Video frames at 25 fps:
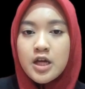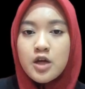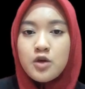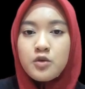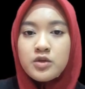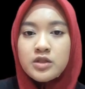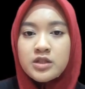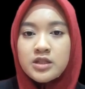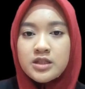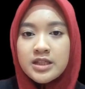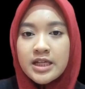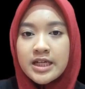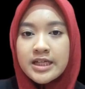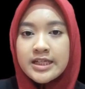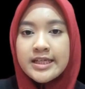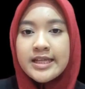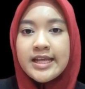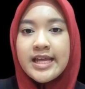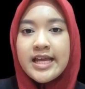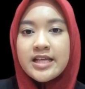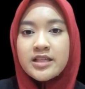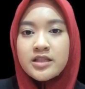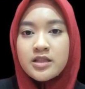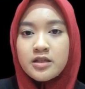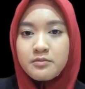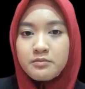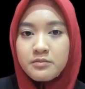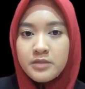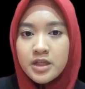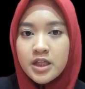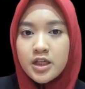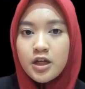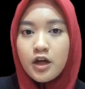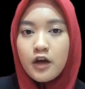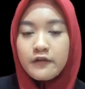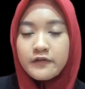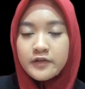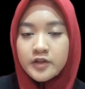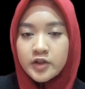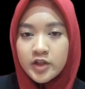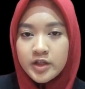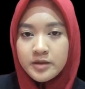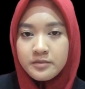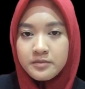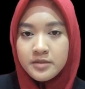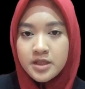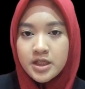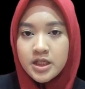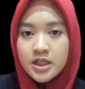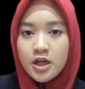was studied as a means of
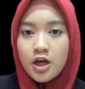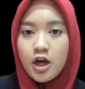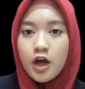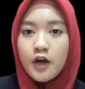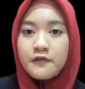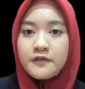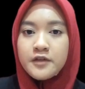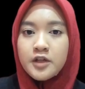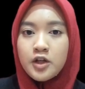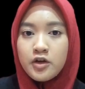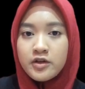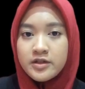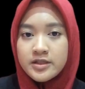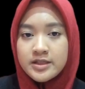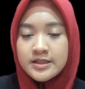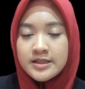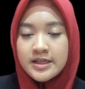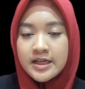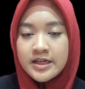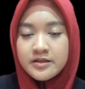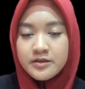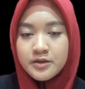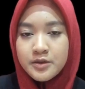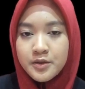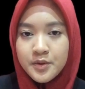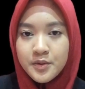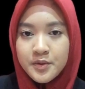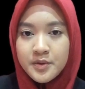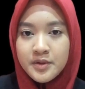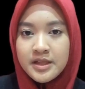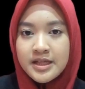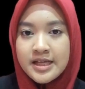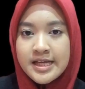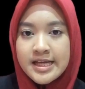treatment of the oxidized coal.